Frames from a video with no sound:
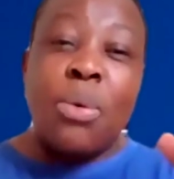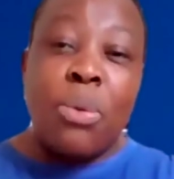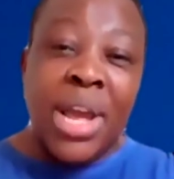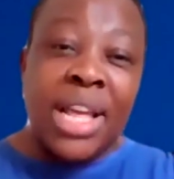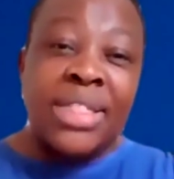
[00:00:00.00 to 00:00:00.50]

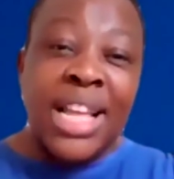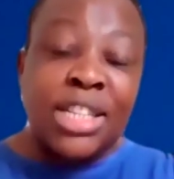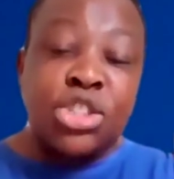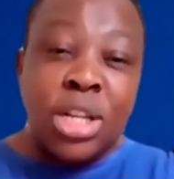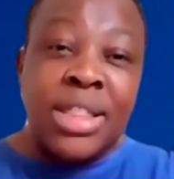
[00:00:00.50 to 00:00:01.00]

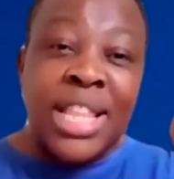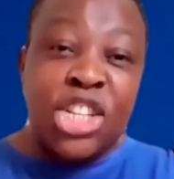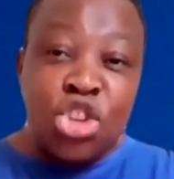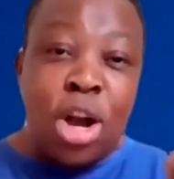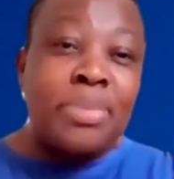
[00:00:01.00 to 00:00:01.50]

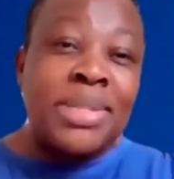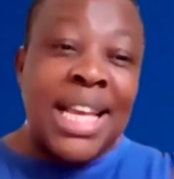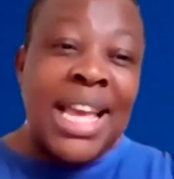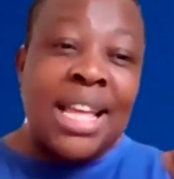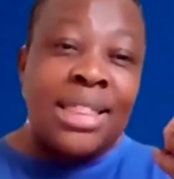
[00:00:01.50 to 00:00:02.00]
the
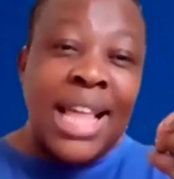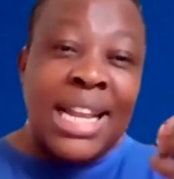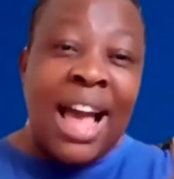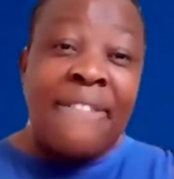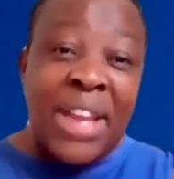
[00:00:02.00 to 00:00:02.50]
jobs
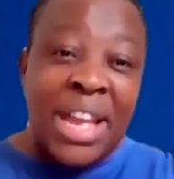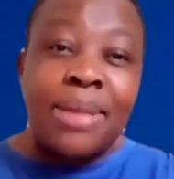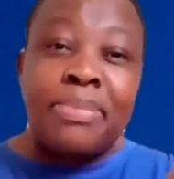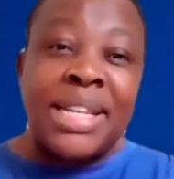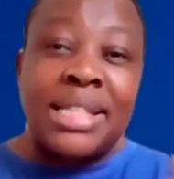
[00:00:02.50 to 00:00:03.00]
that are
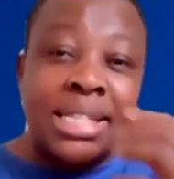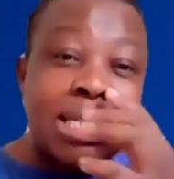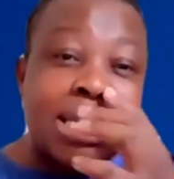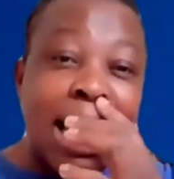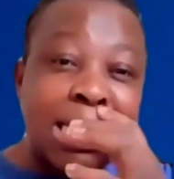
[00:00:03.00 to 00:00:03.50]
available in
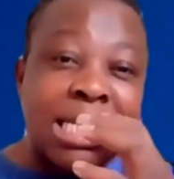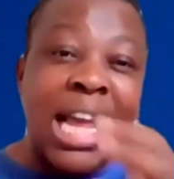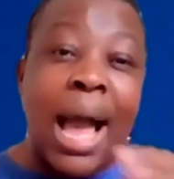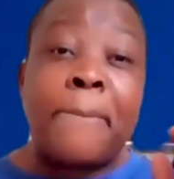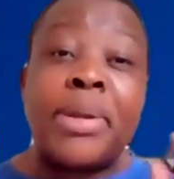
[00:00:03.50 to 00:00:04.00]
this country are